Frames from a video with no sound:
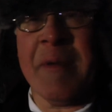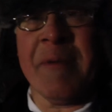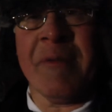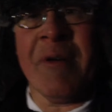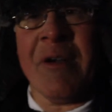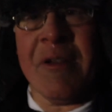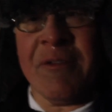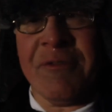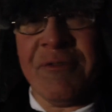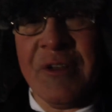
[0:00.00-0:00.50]
be
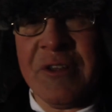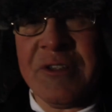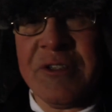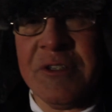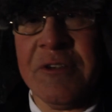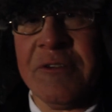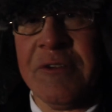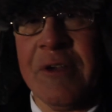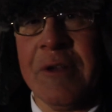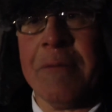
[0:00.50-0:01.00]
very
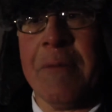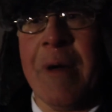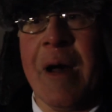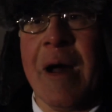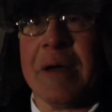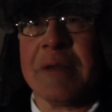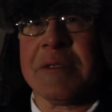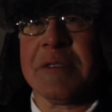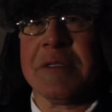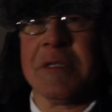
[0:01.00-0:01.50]
offensive. It
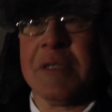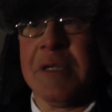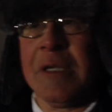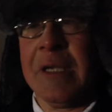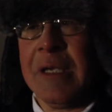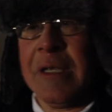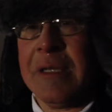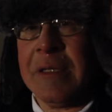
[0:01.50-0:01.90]
mocks